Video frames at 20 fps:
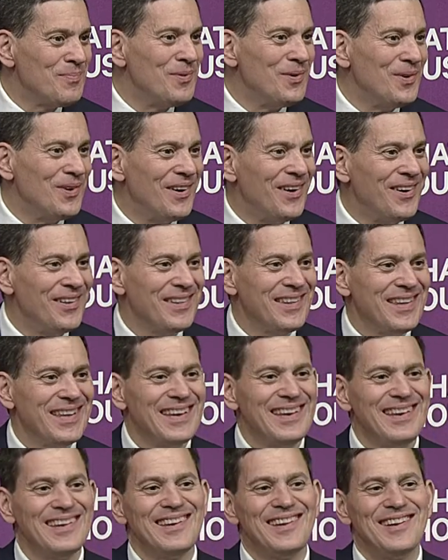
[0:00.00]
report on
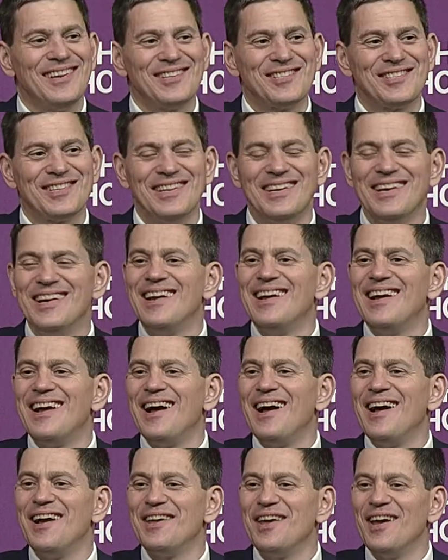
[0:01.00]
the last
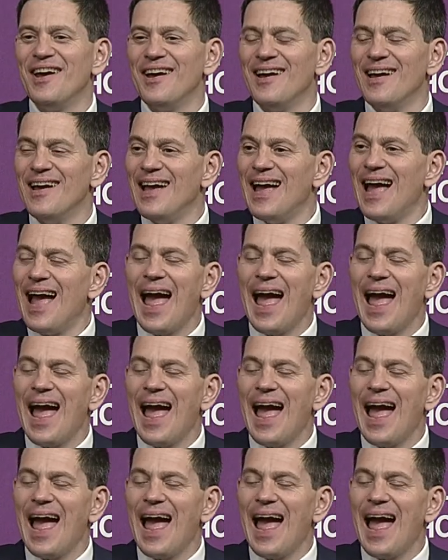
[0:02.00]
uh, year.